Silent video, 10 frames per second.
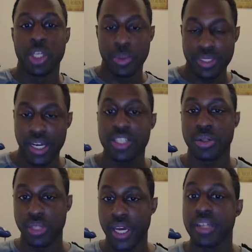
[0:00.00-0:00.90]
You reset
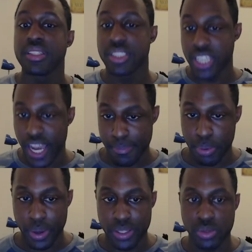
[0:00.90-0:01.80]
your latest
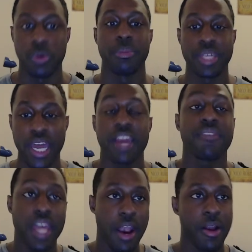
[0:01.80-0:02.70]
checkpoints or the beginning
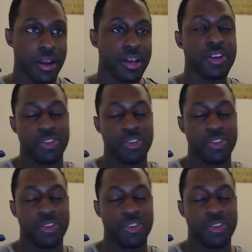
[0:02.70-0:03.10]
of an area.